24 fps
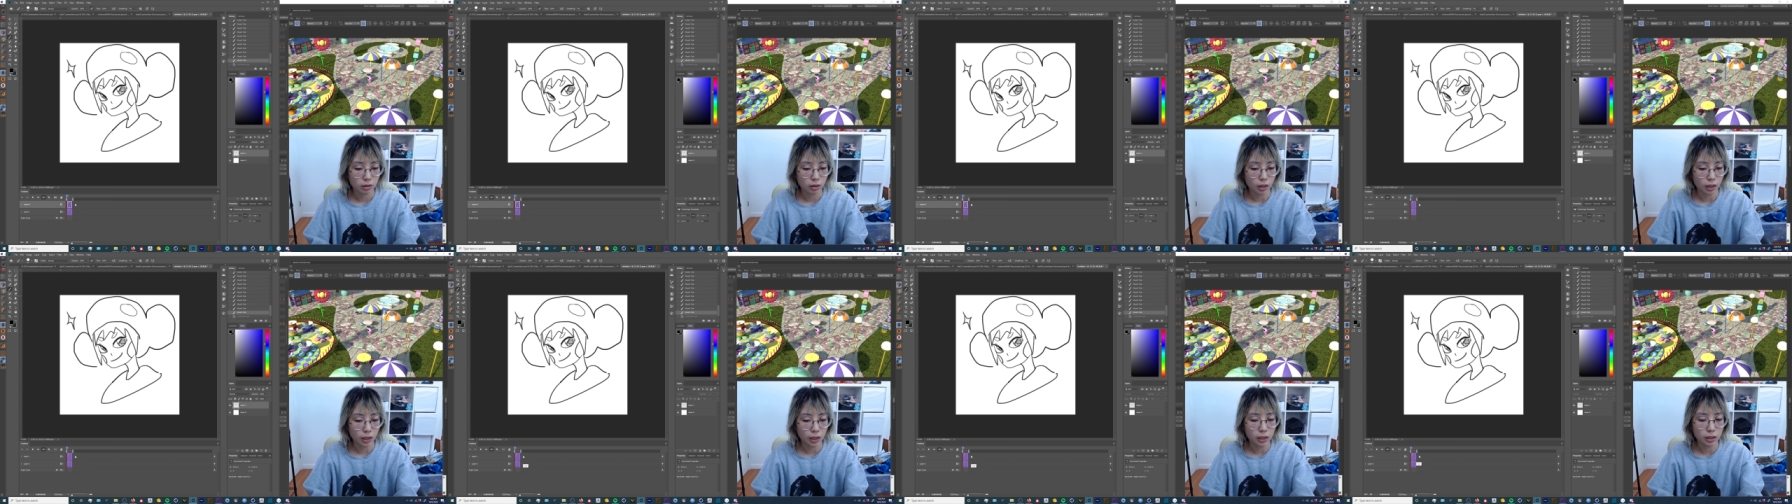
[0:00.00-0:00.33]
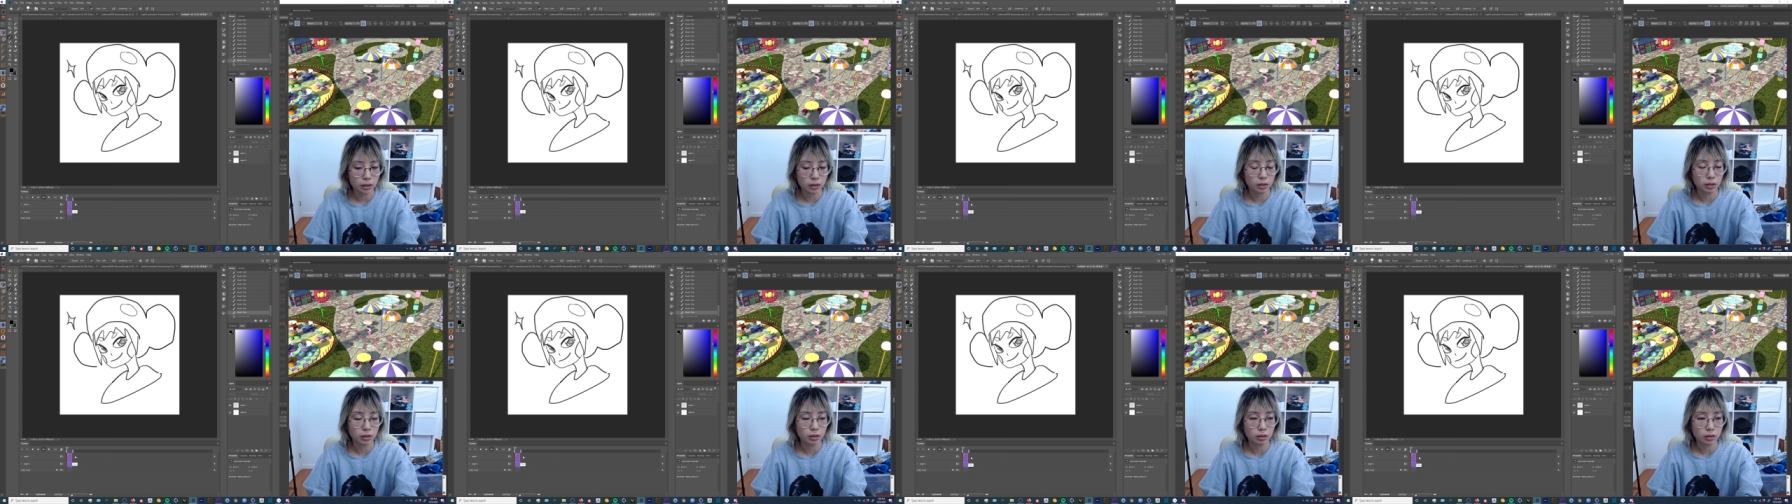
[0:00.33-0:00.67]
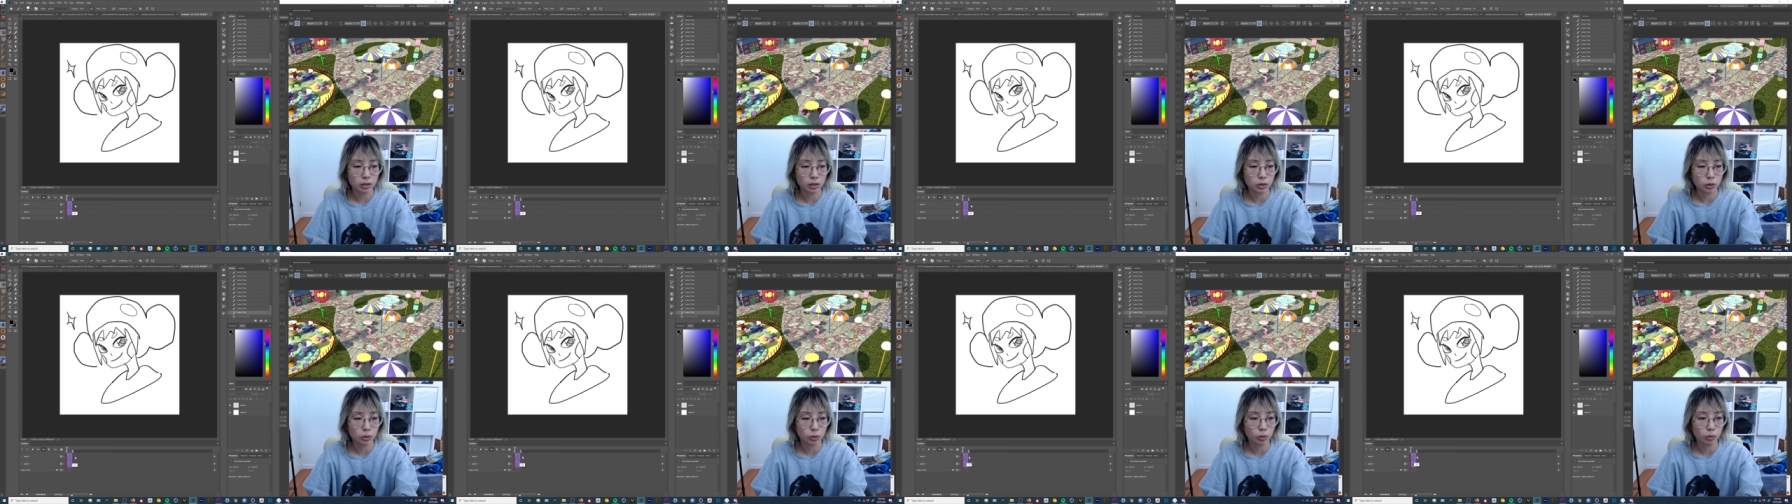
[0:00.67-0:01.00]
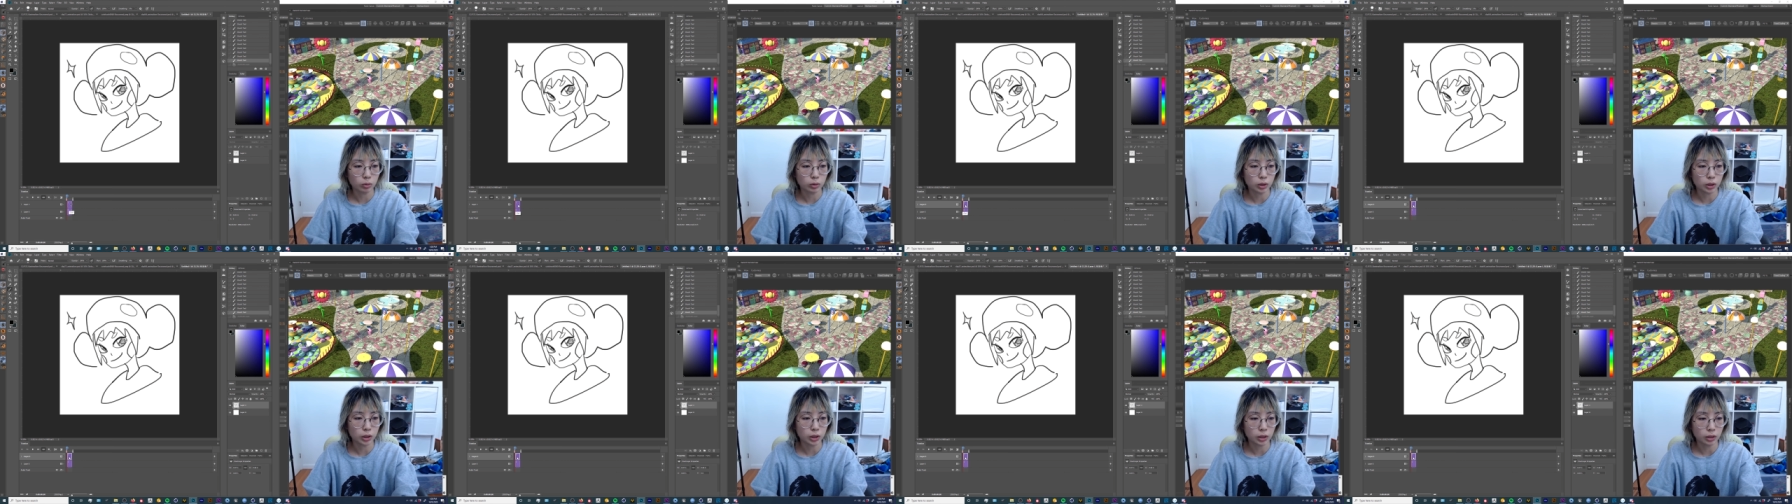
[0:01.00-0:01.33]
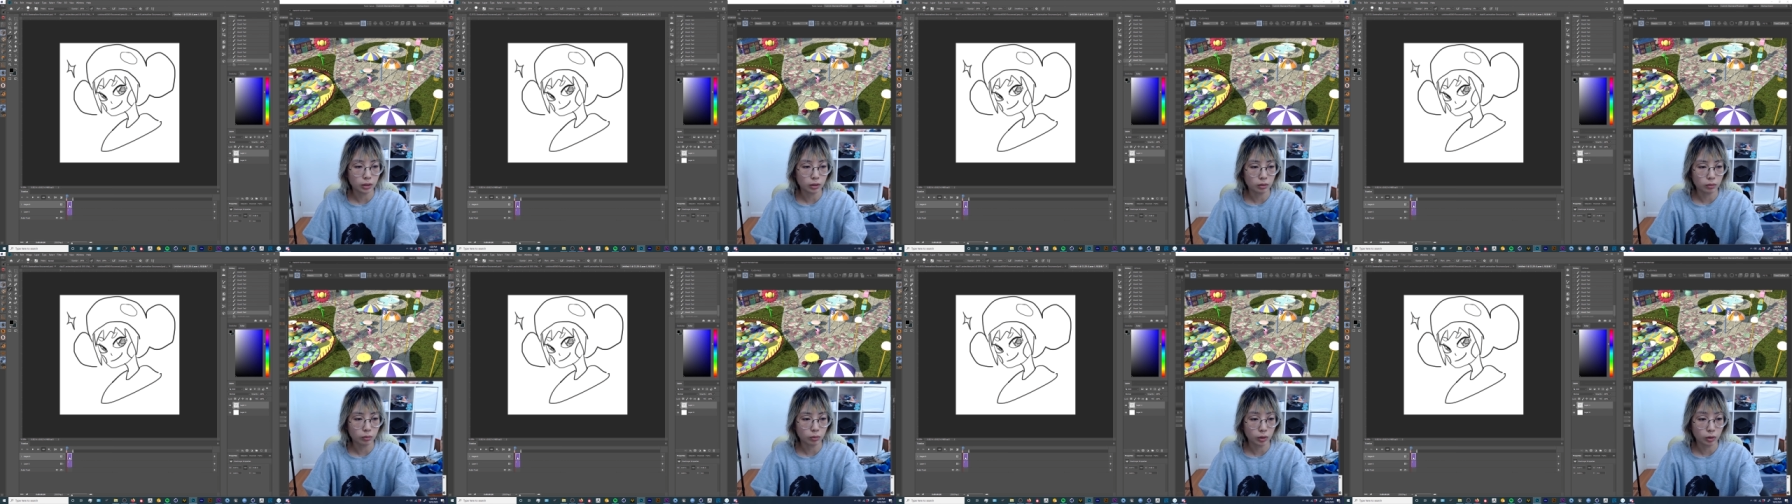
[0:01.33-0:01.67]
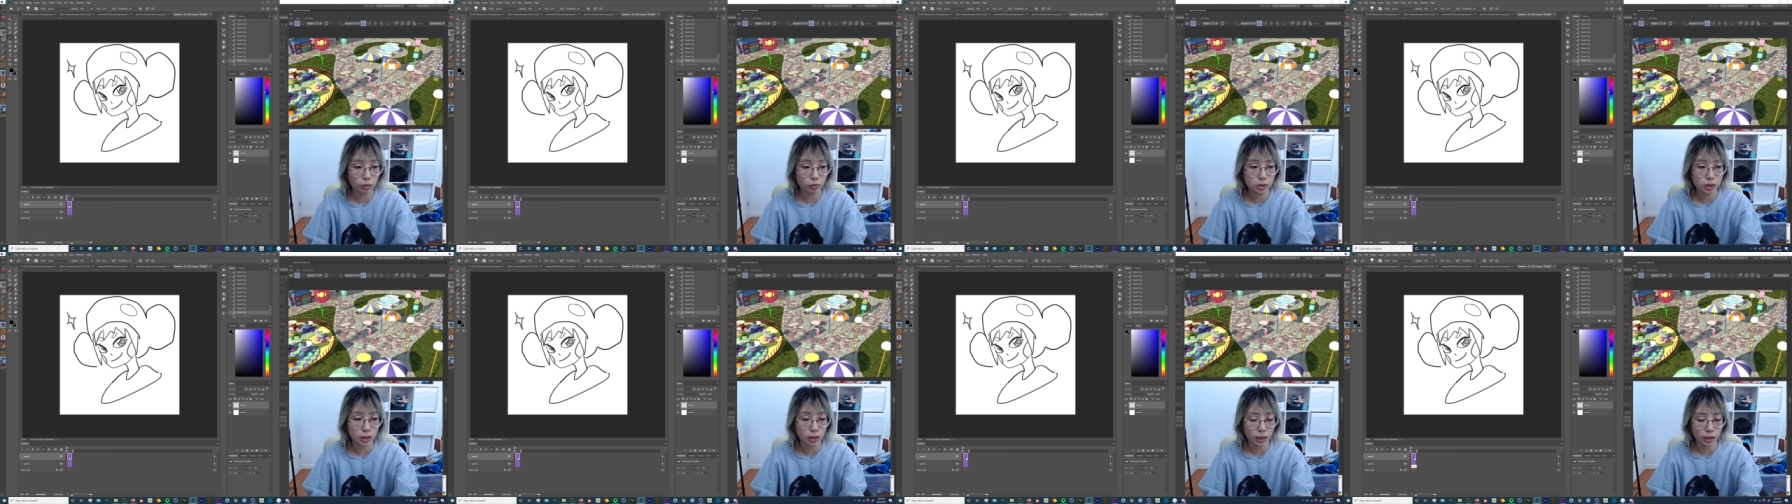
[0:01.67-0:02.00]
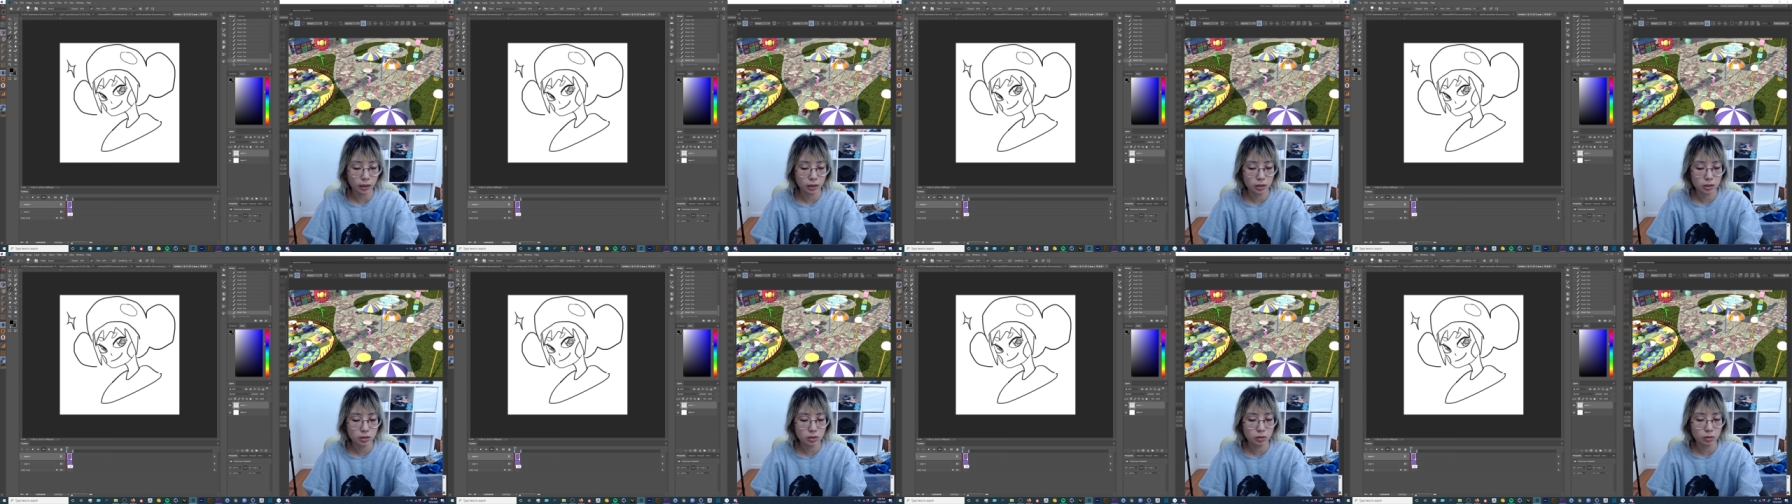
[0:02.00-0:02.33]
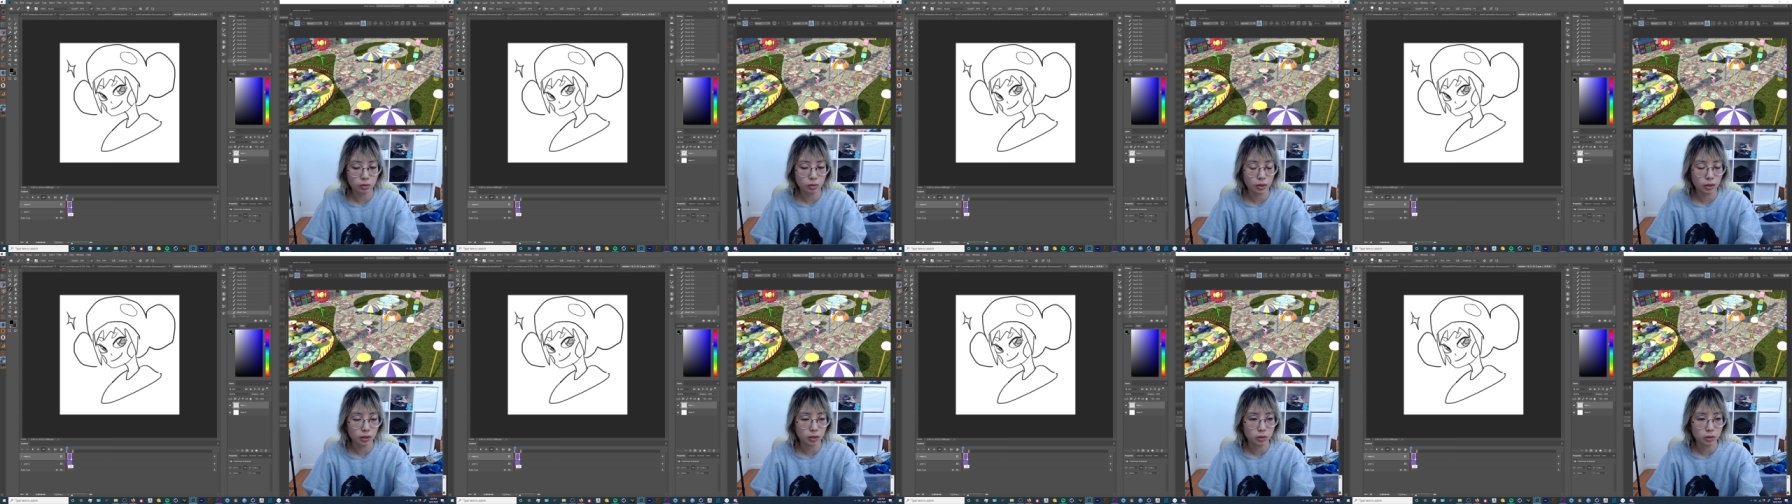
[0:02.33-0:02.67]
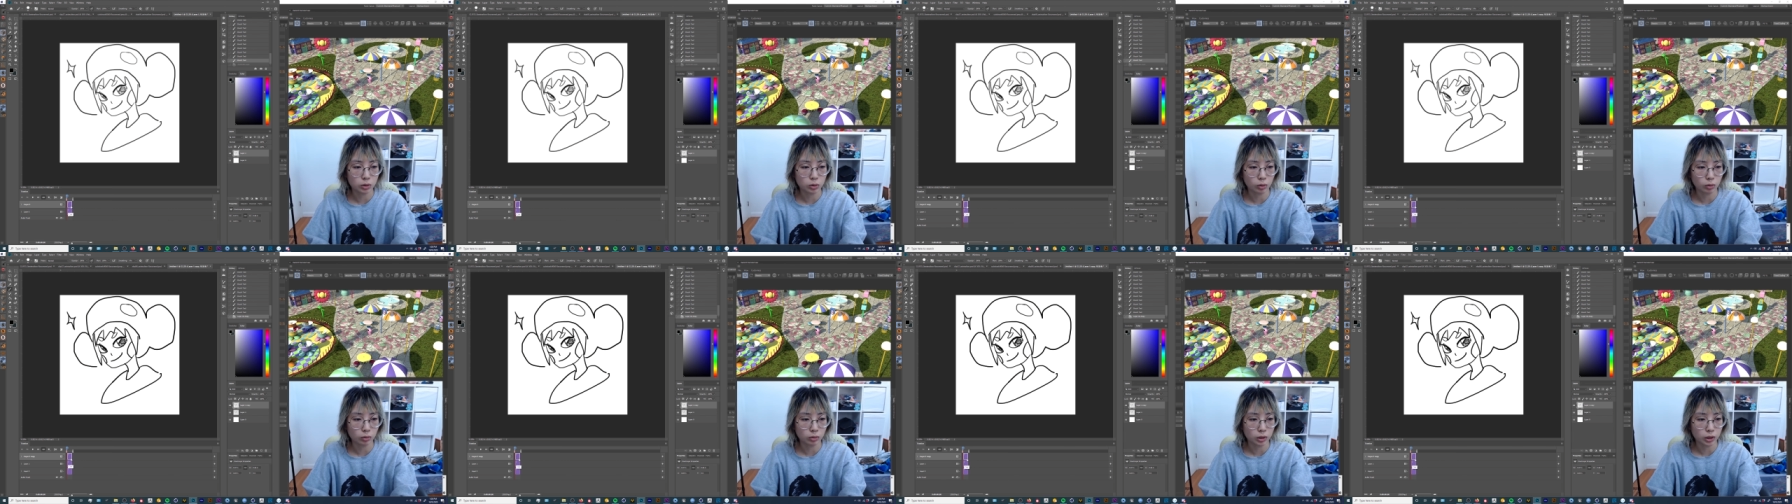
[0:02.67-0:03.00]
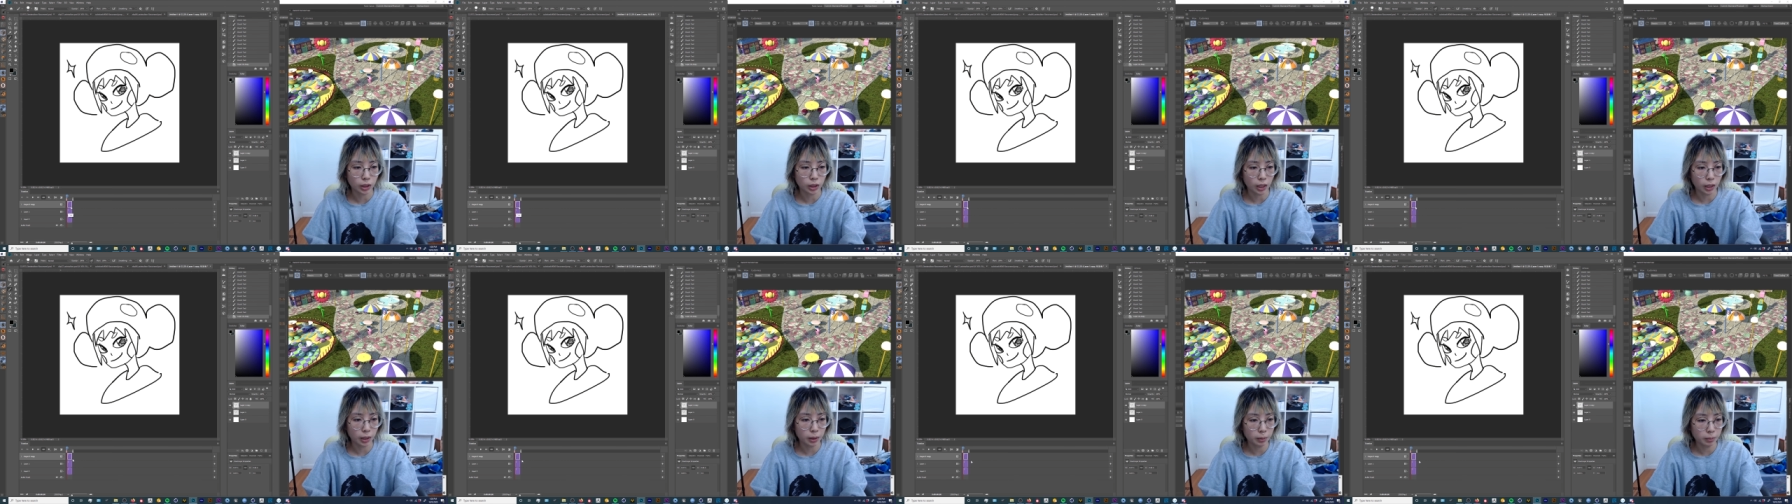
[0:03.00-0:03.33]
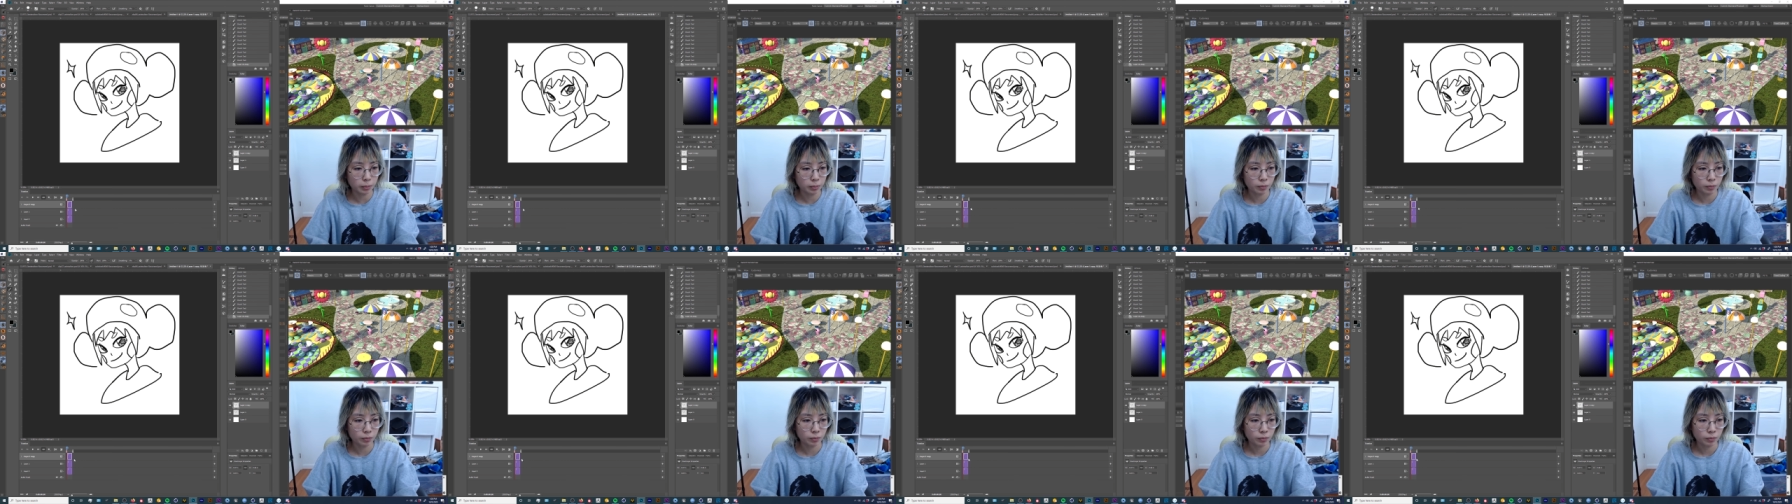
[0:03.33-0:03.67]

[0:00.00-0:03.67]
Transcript: I hit Control, when you select this, you hit Control J,